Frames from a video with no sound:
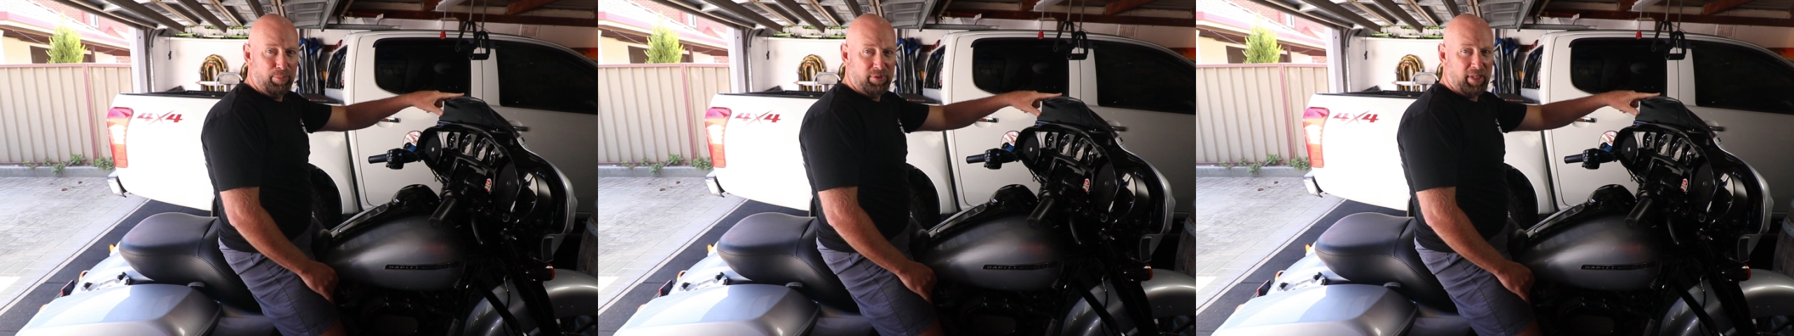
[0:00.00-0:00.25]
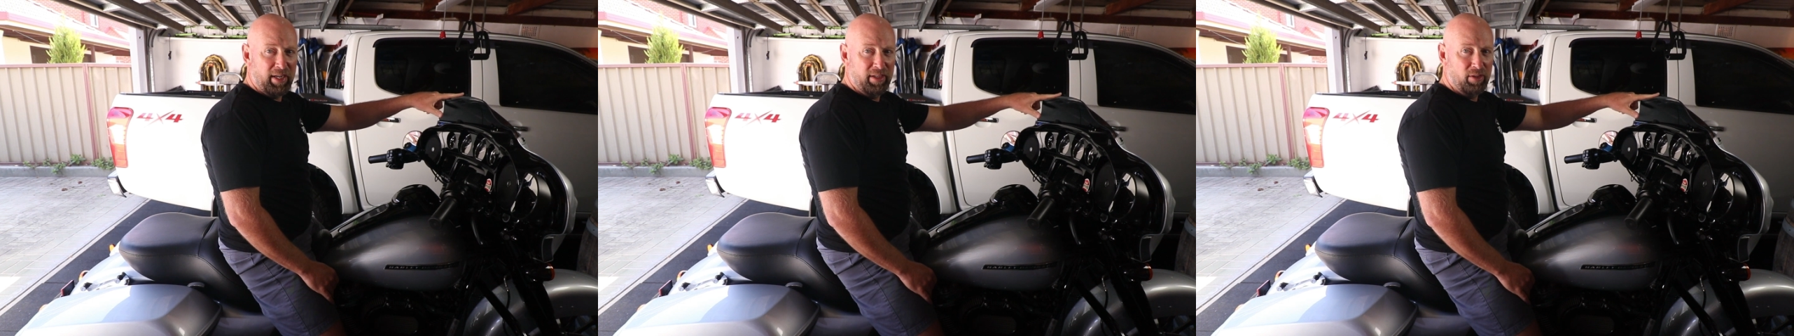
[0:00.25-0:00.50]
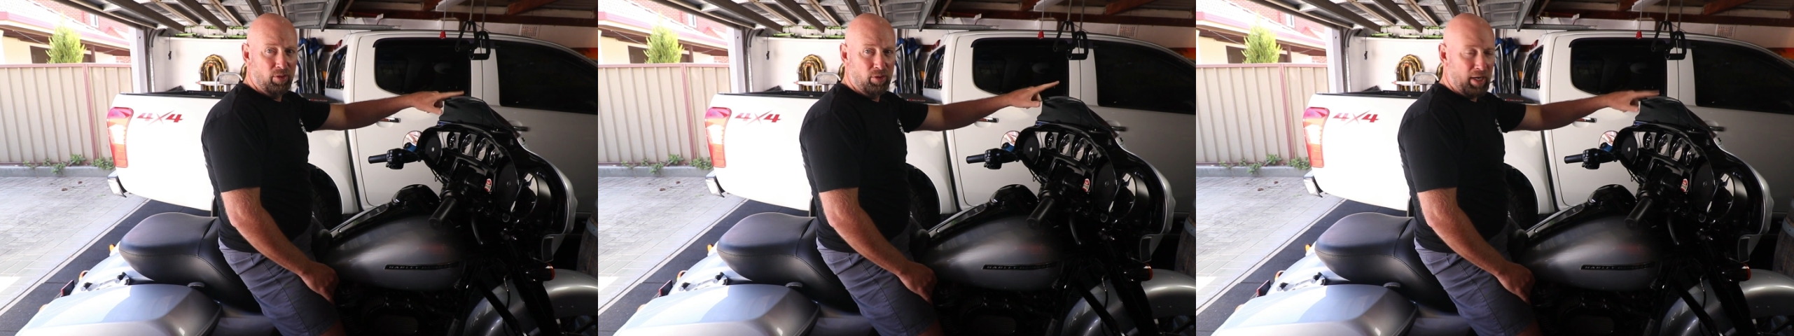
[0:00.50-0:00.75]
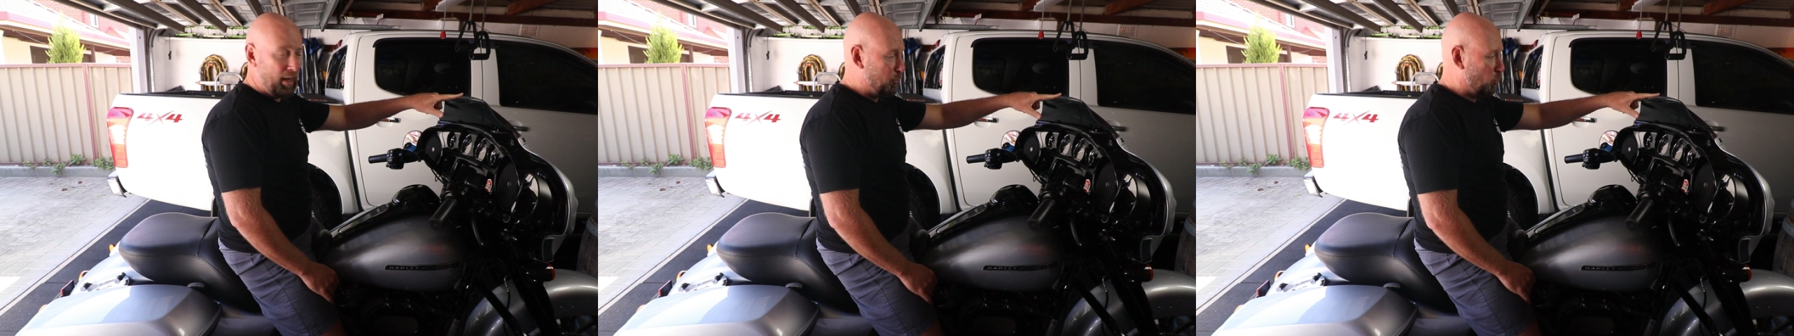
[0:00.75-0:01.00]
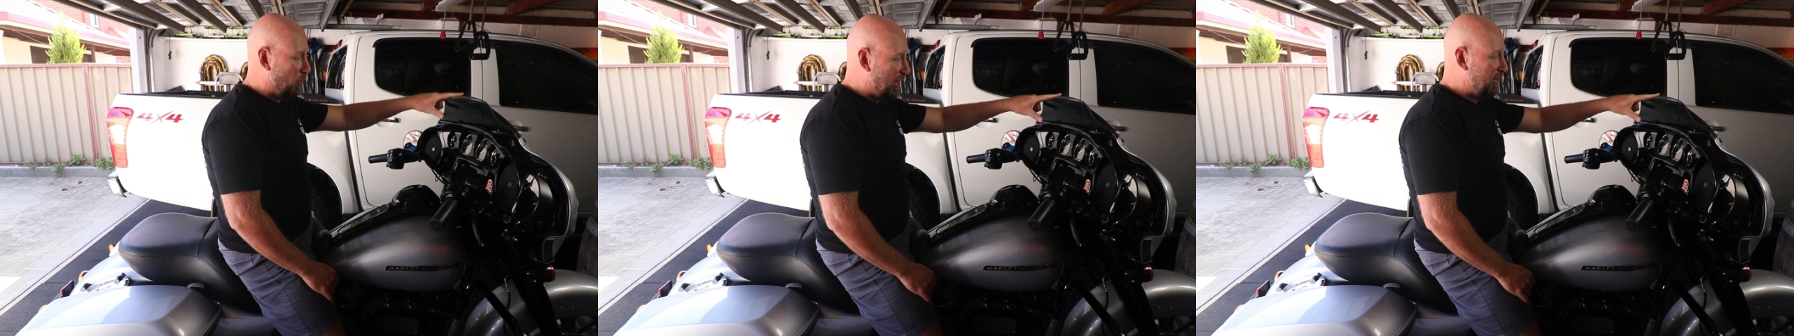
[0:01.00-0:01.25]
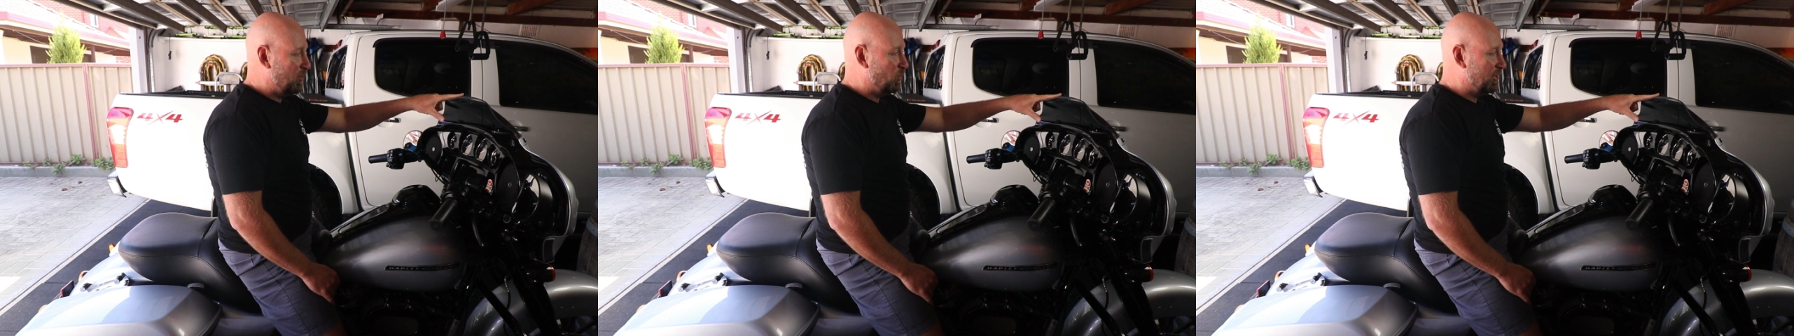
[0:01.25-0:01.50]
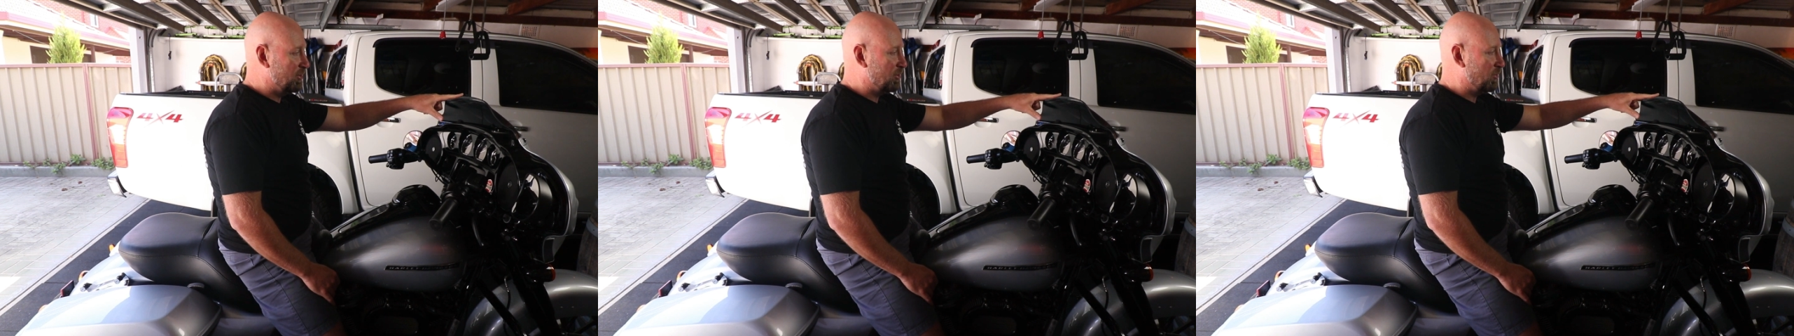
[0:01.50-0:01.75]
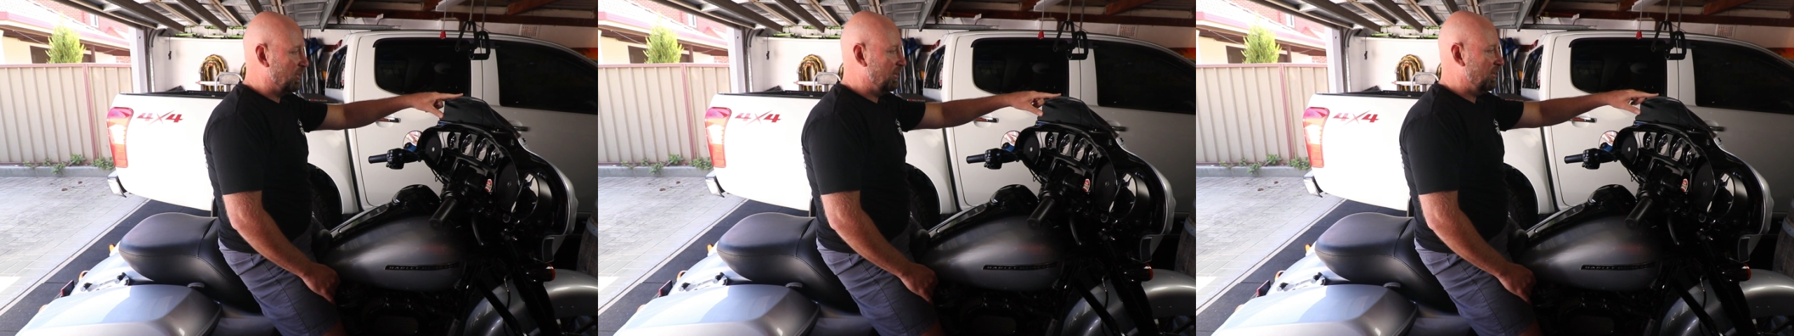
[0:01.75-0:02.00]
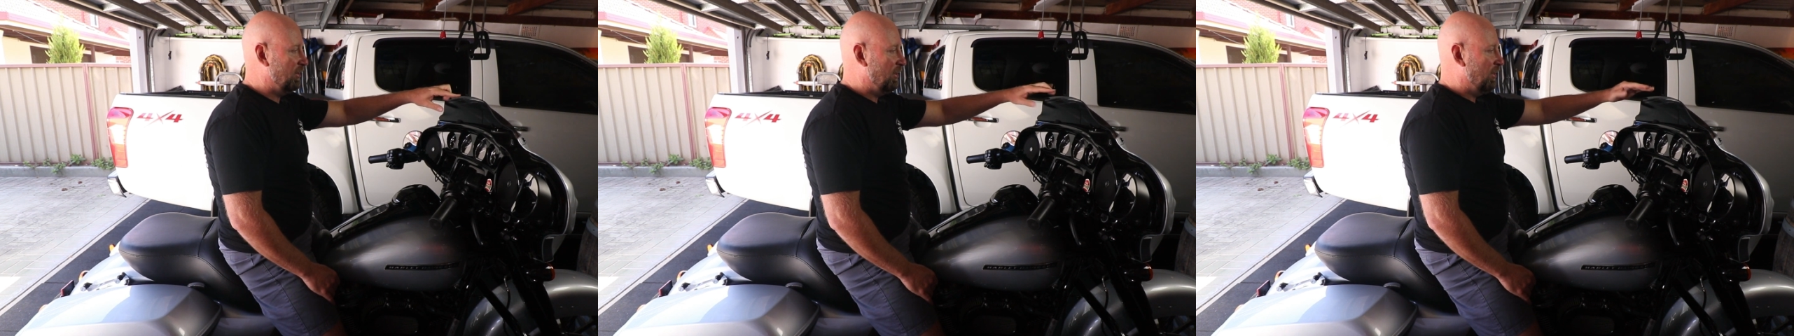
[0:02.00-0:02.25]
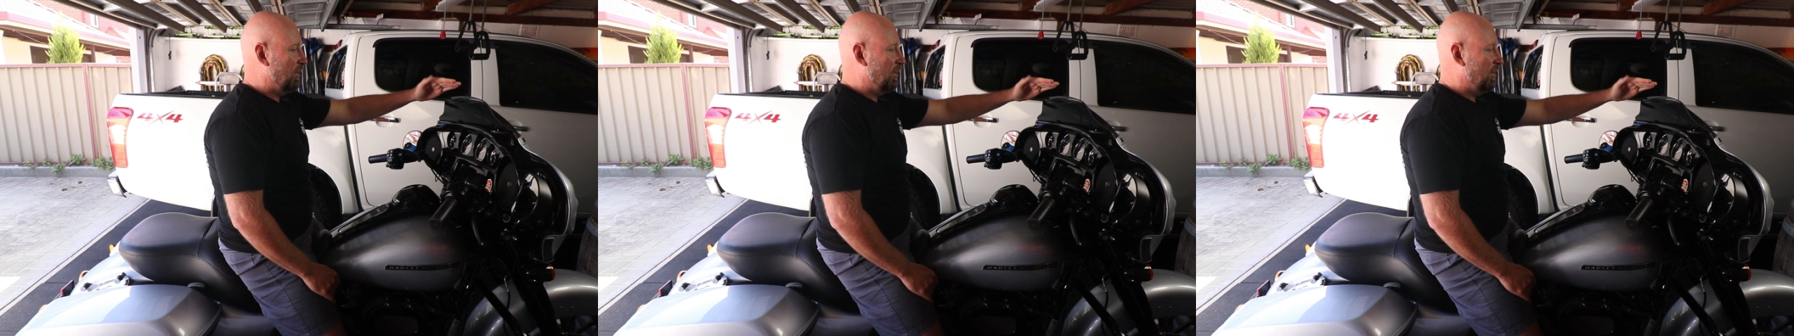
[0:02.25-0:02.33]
upgraded windscreen,